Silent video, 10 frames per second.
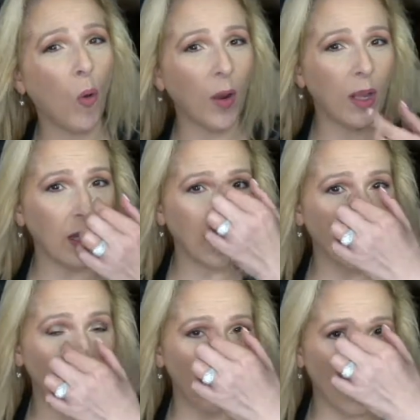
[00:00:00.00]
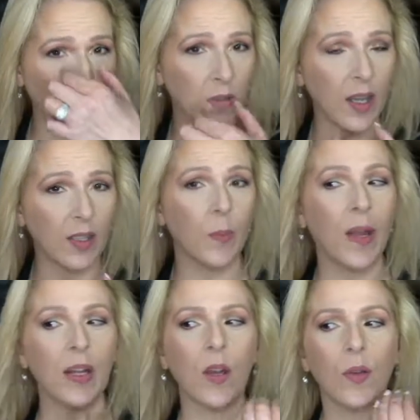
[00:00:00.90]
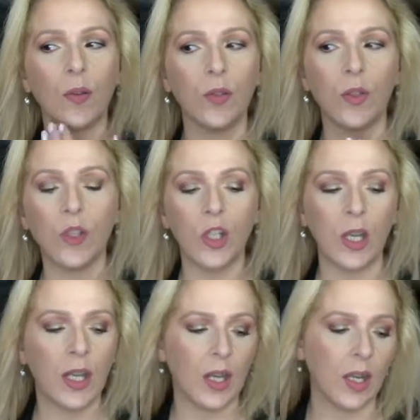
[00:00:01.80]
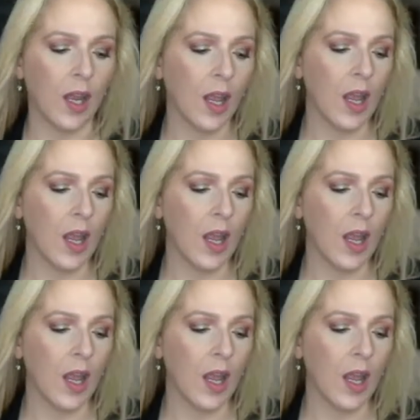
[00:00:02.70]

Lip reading: oily, like, you know, sides of my nose, chin.